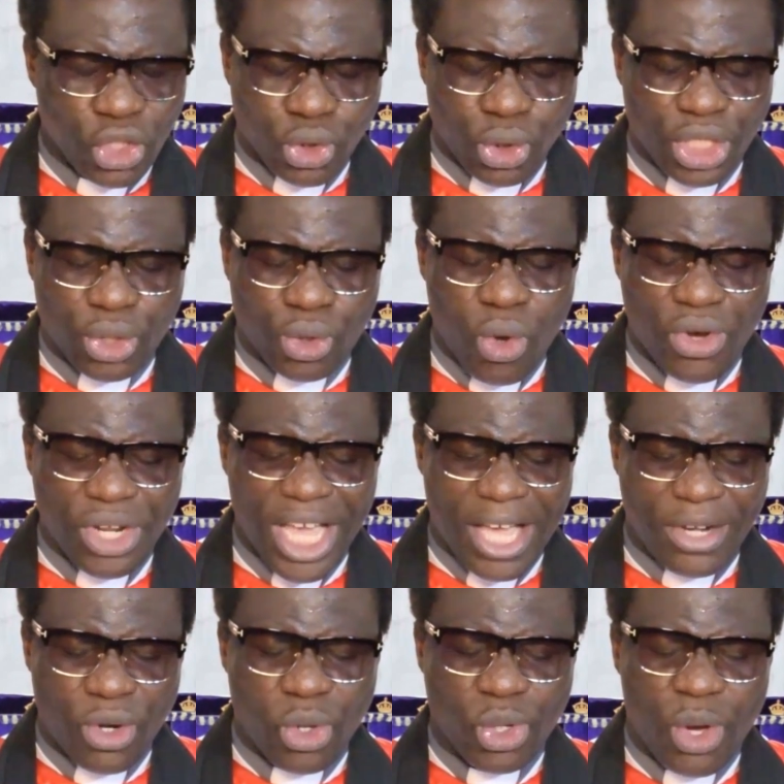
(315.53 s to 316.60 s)
to the glory
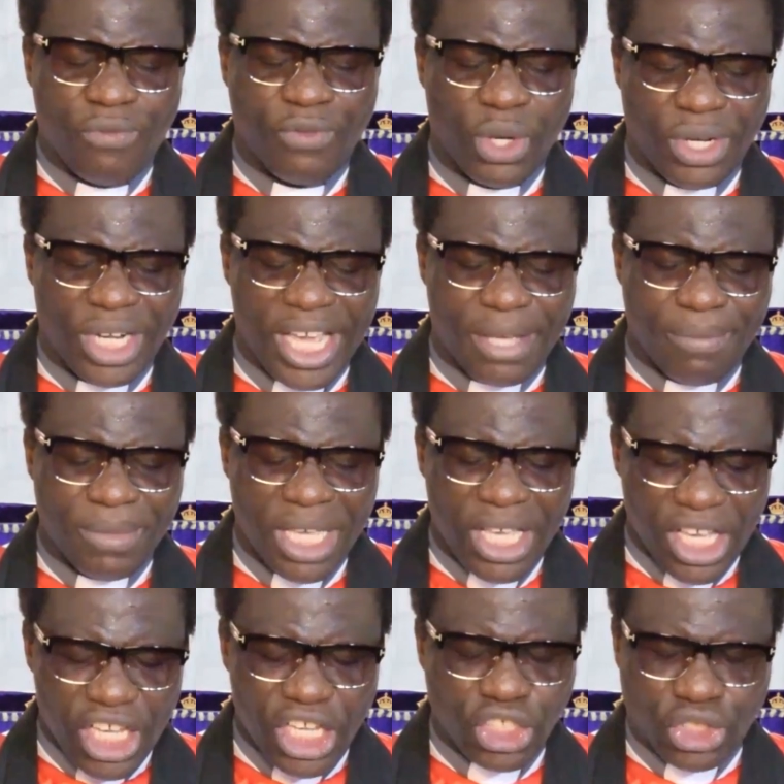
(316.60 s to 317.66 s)
and honor of your name
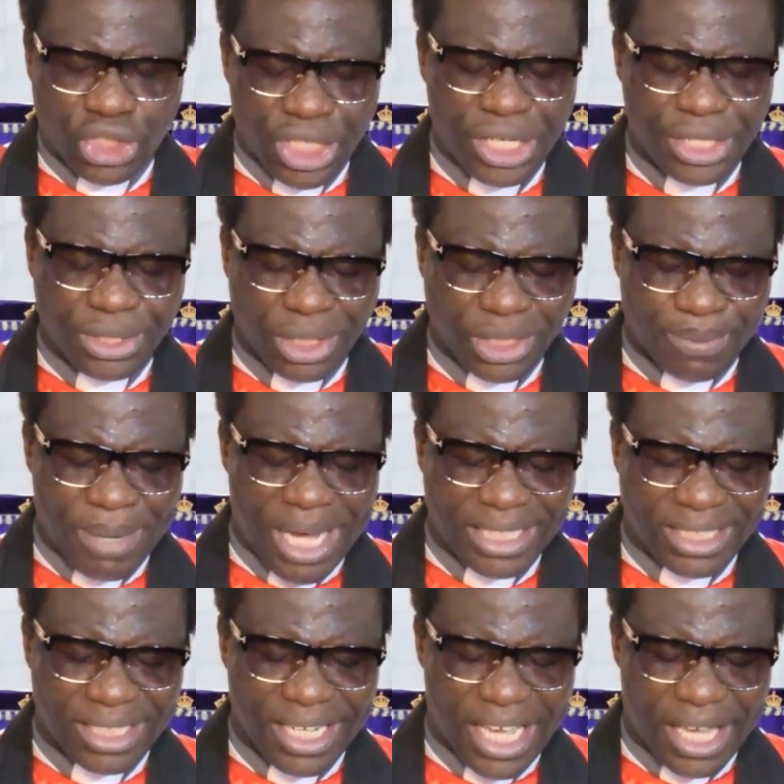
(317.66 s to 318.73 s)
in Jesus'
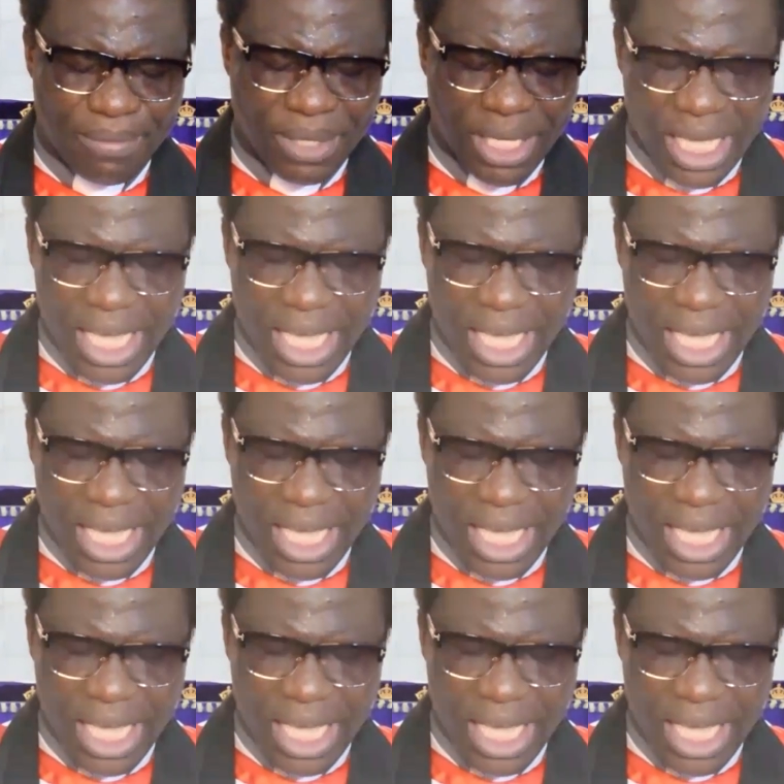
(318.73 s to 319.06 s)
mighty name.